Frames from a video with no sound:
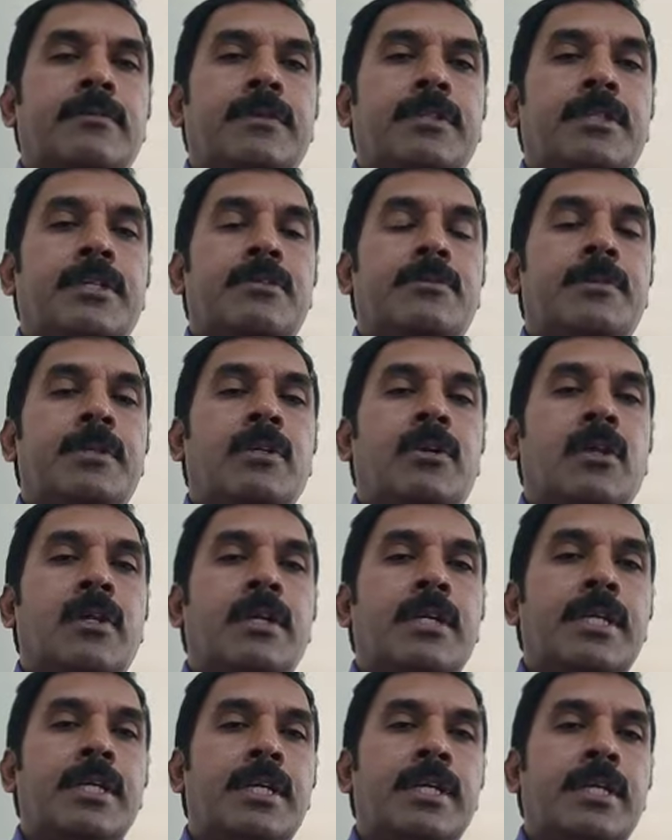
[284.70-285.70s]
which has been
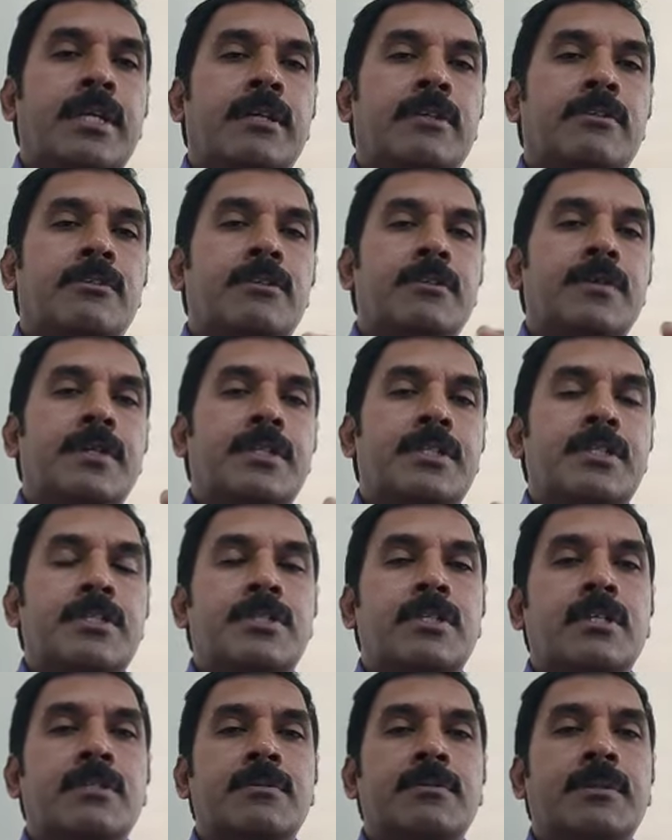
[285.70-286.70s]
already
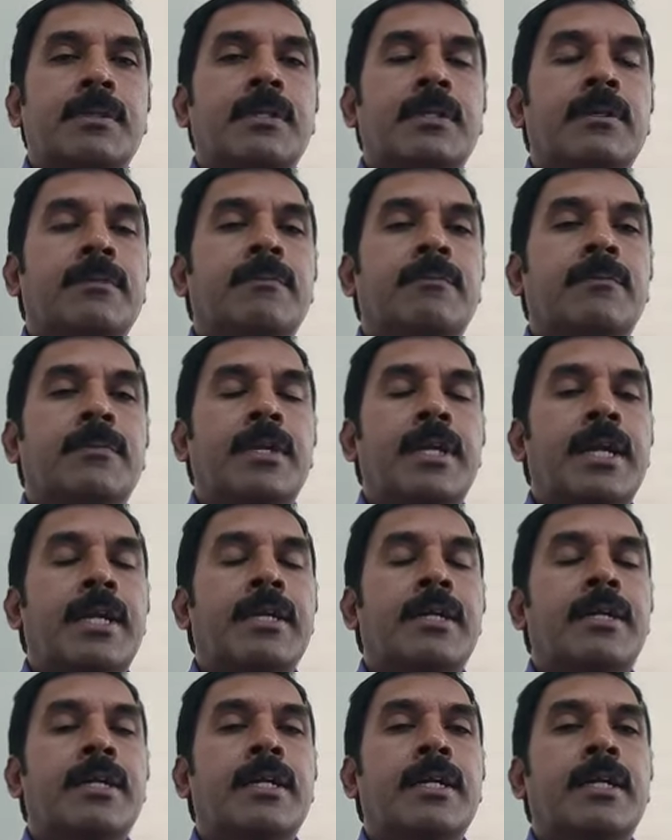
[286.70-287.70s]
situations has been
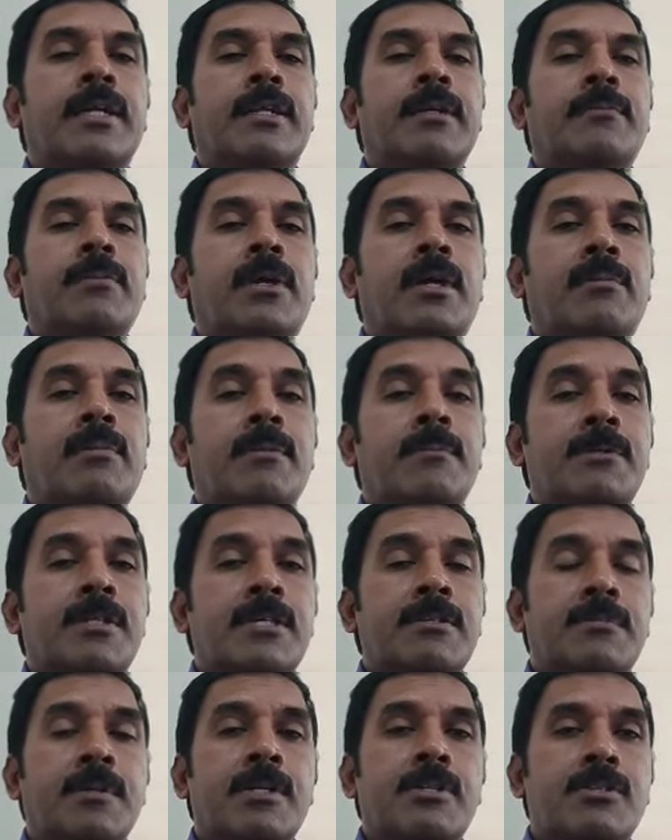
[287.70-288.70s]
created and problems
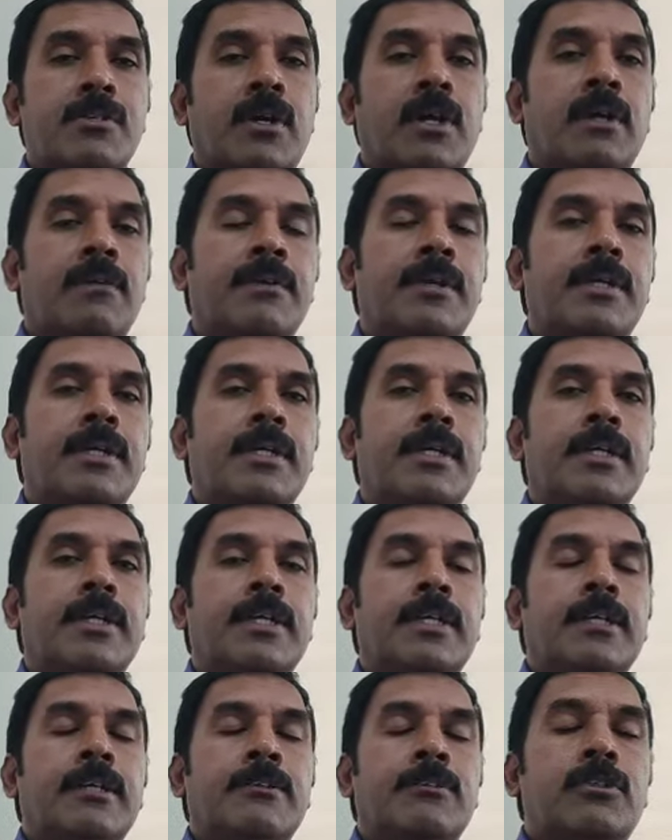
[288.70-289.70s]
has been solved,
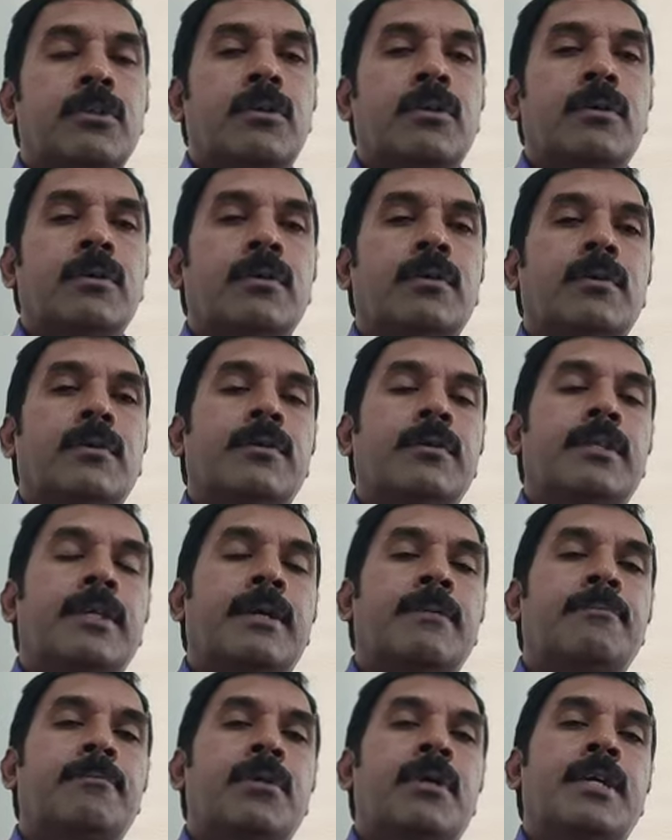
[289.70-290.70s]
so
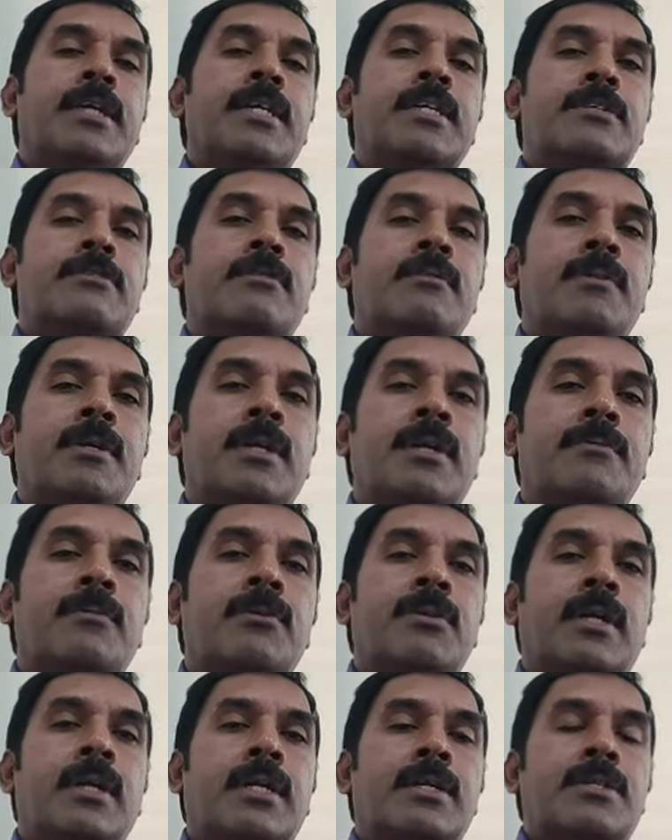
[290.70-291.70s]
the employees will be
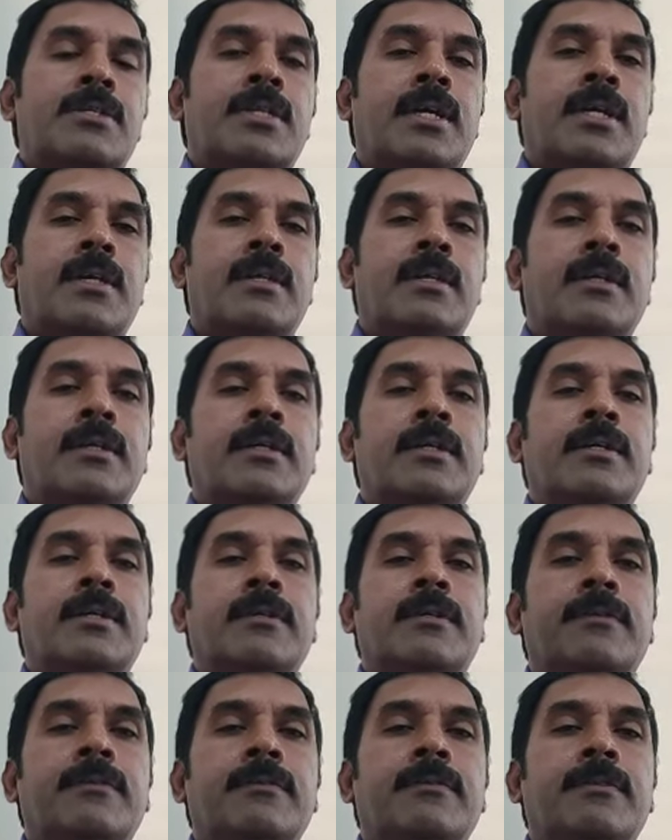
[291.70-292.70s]
able to understand
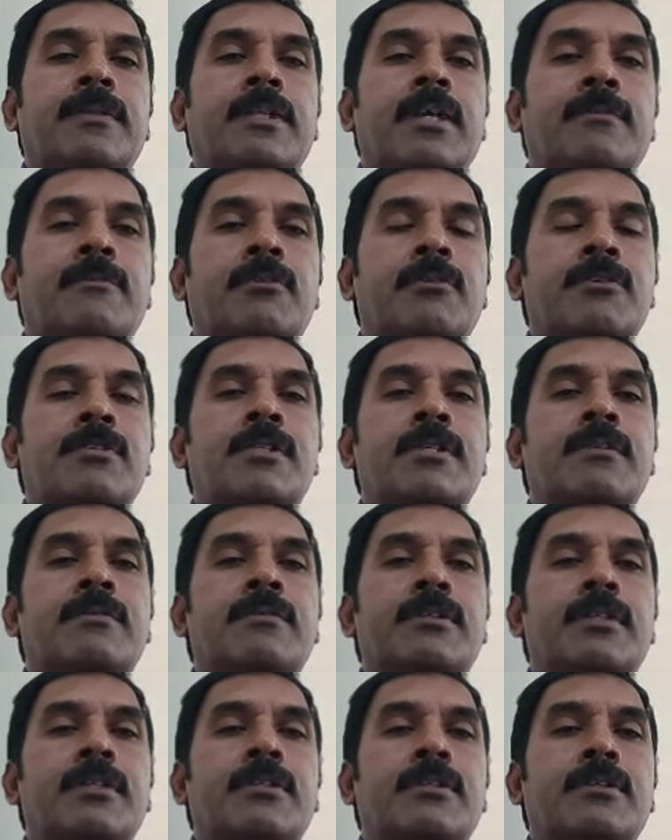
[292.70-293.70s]
with
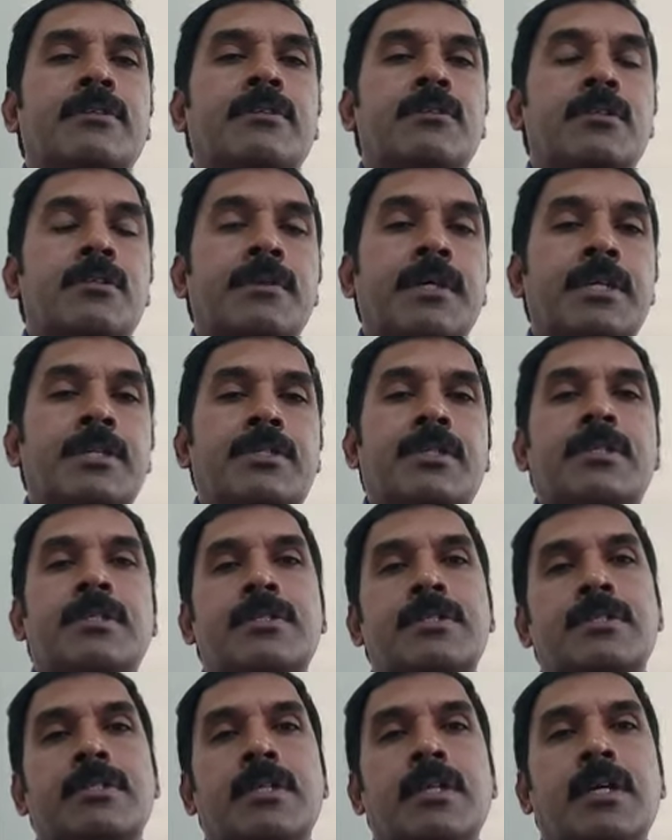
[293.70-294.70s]
emotion, with
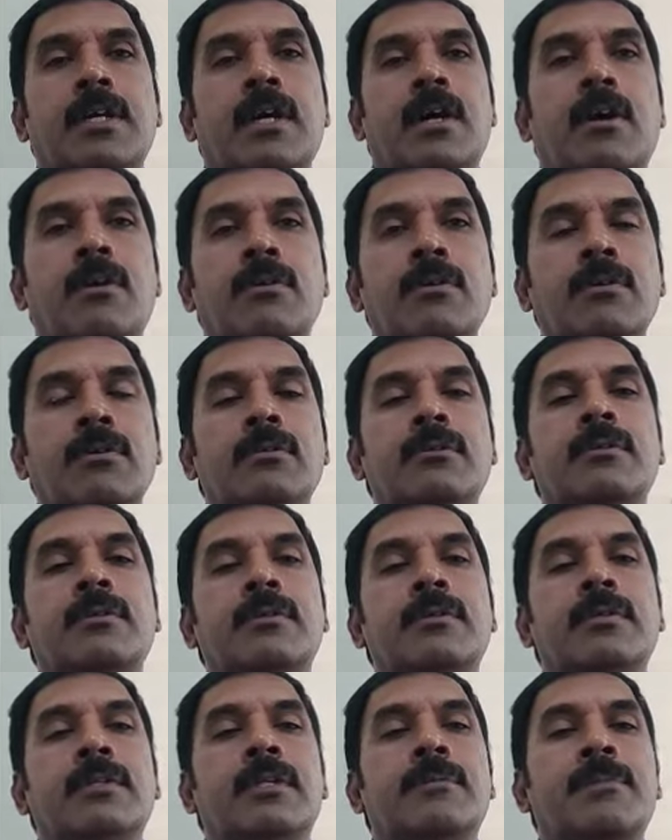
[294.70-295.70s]
situations,
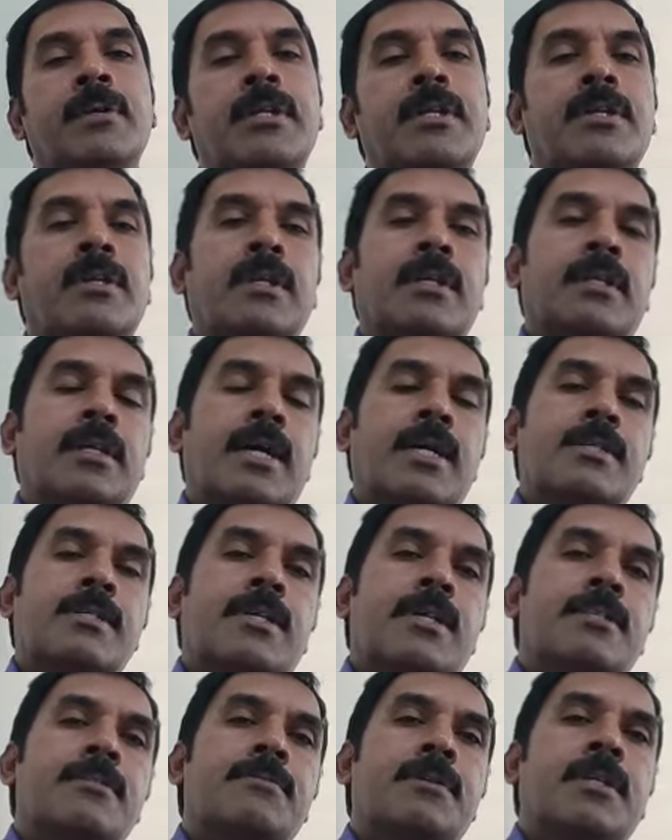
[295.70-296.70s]
how a particular
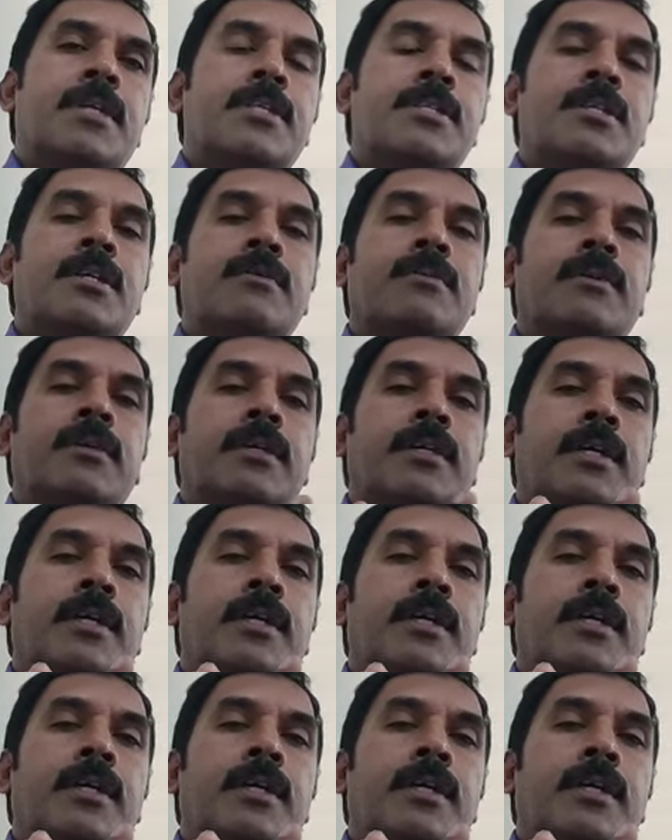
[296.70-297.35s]
task has been achieved,